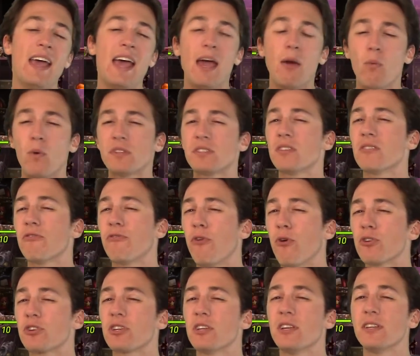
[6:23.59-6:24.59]
And what's
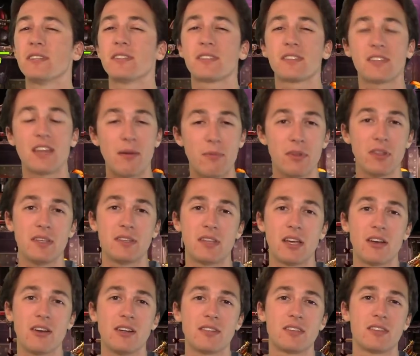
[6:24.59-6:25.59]
unfortunate in some of these
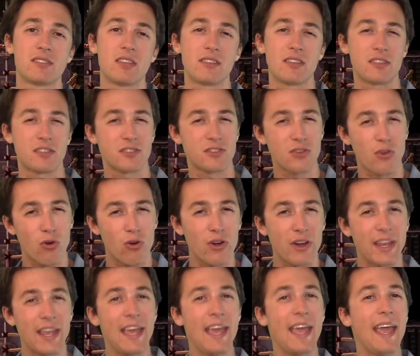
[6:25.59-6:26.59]
areas is that the story